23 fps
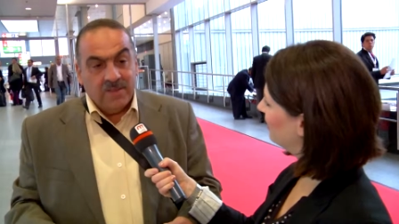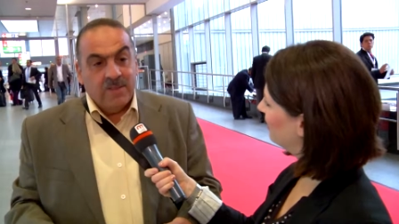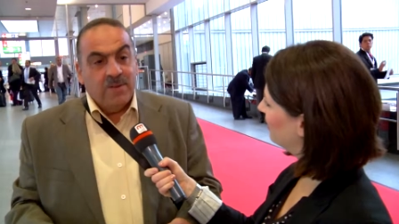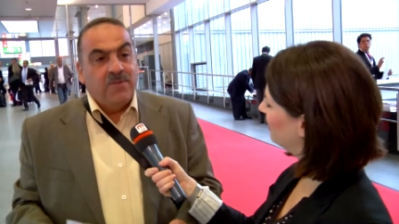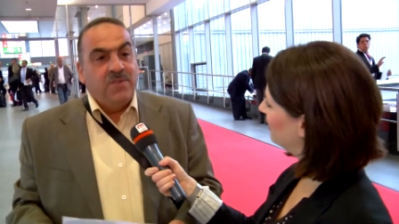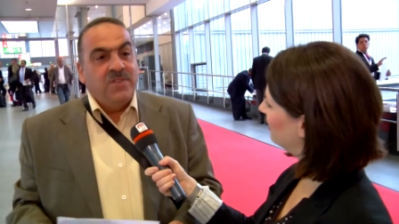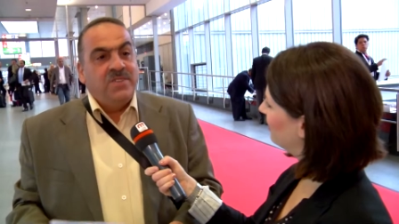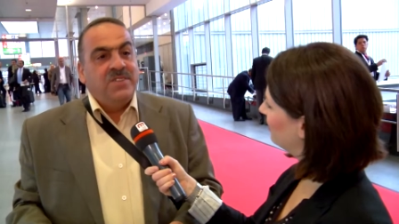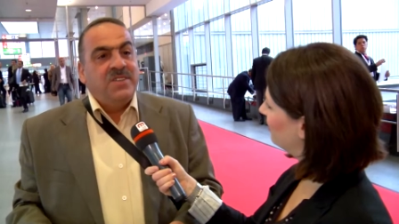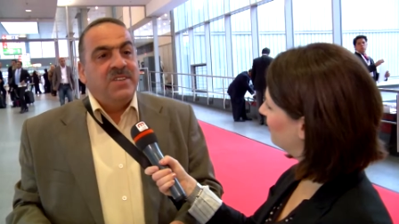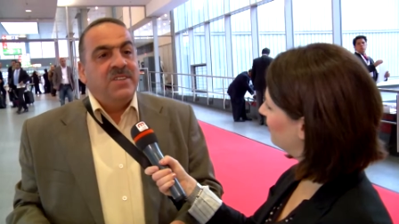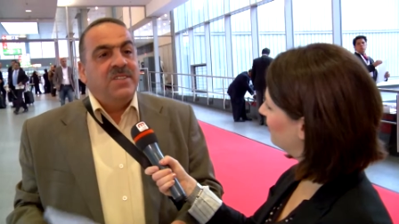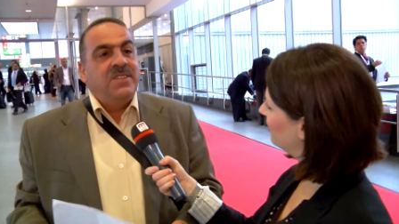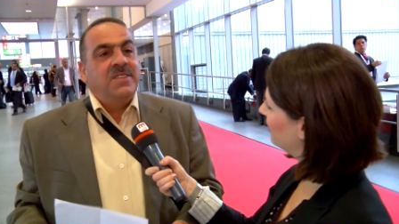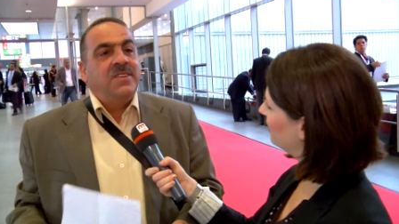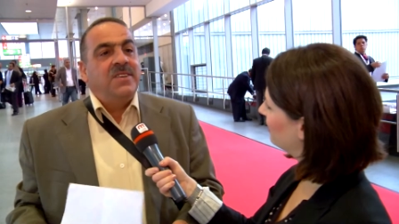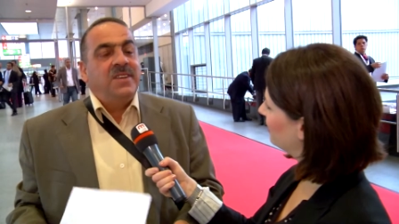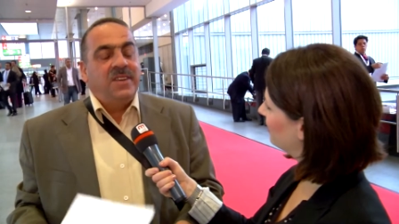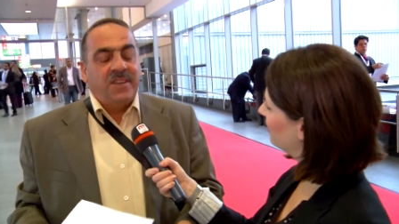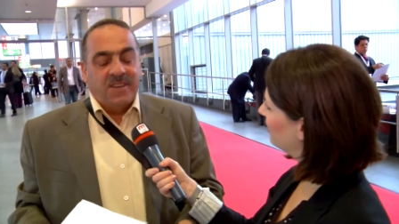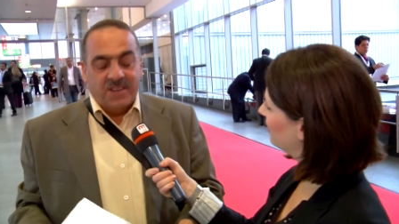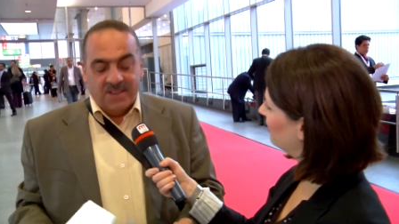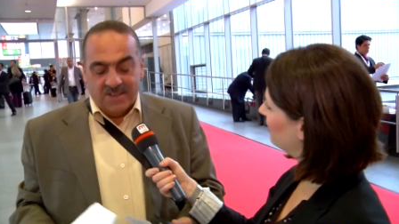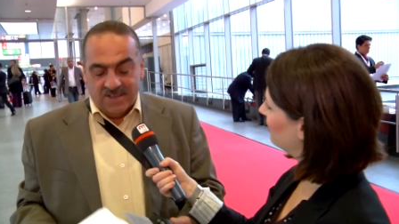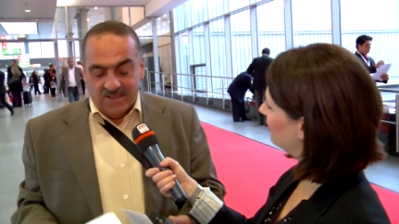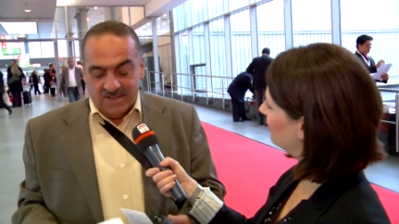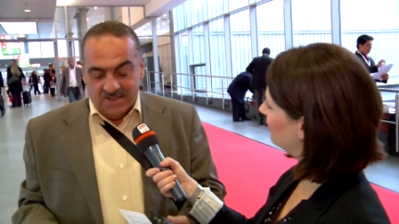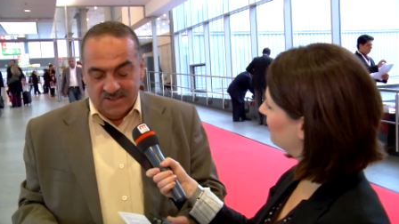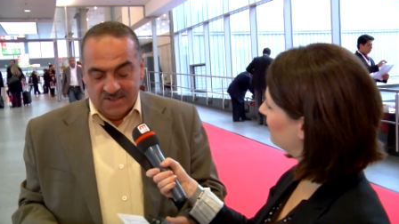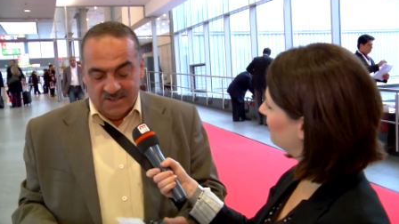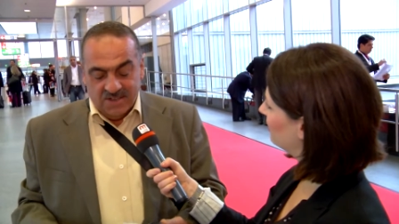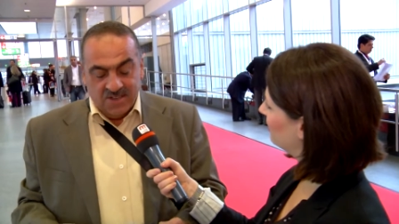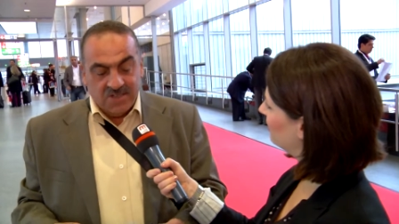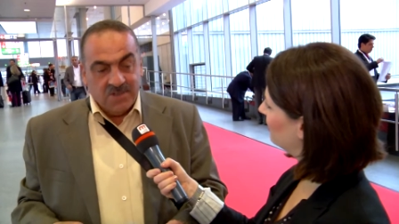to visit uh,
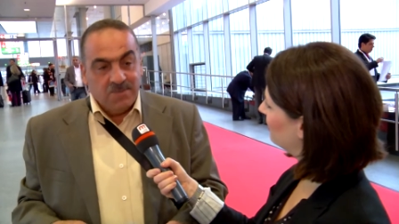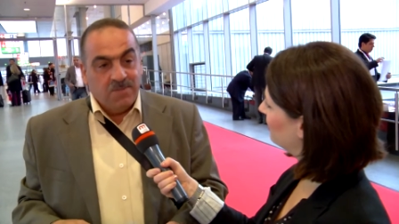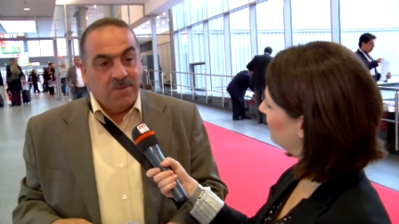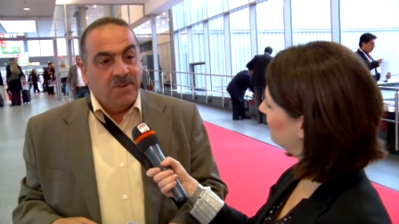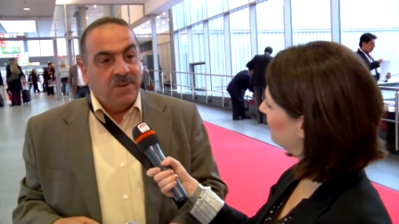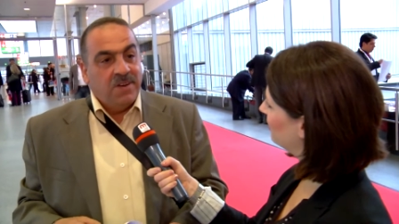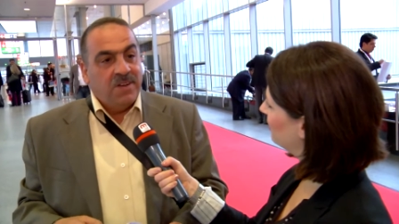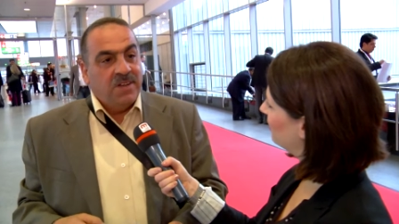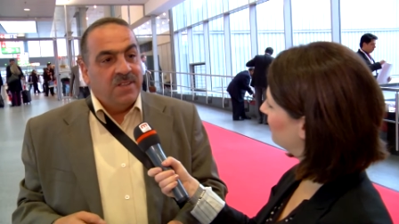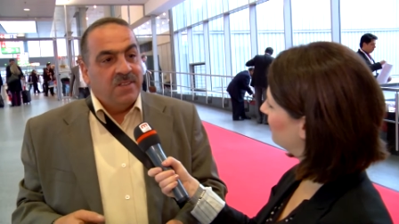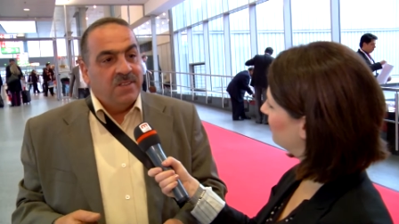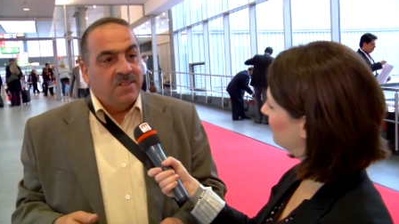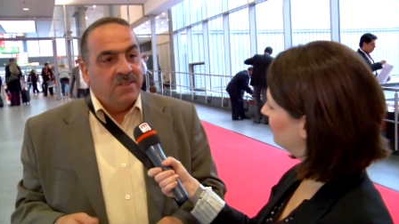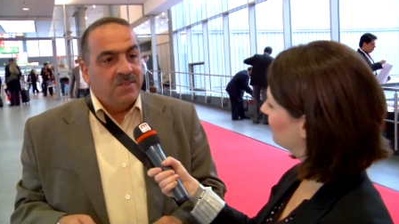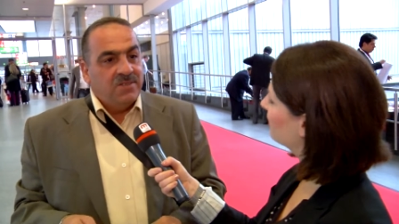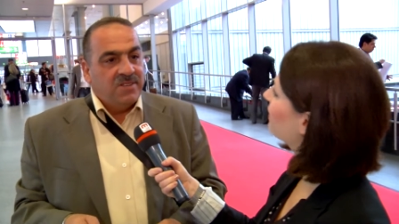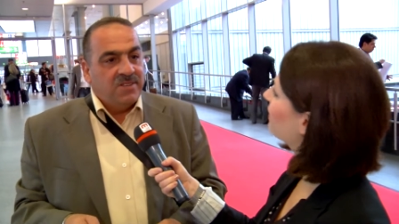this expo and to